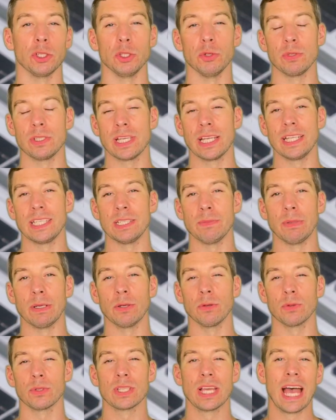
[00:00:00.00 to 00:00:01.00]
utility
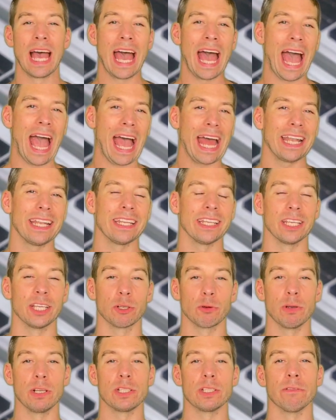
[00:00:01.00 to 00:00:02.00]
bills and
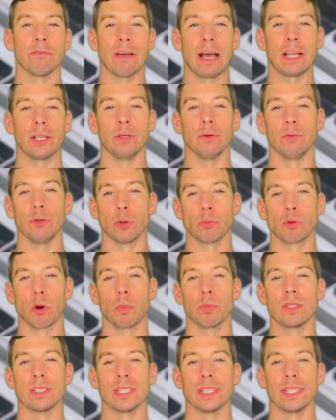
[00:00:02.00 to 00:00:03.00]
increase the value of your
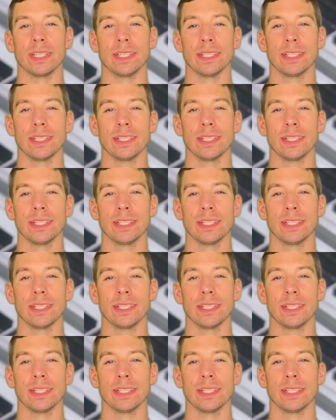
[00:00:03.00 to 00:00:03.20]
property.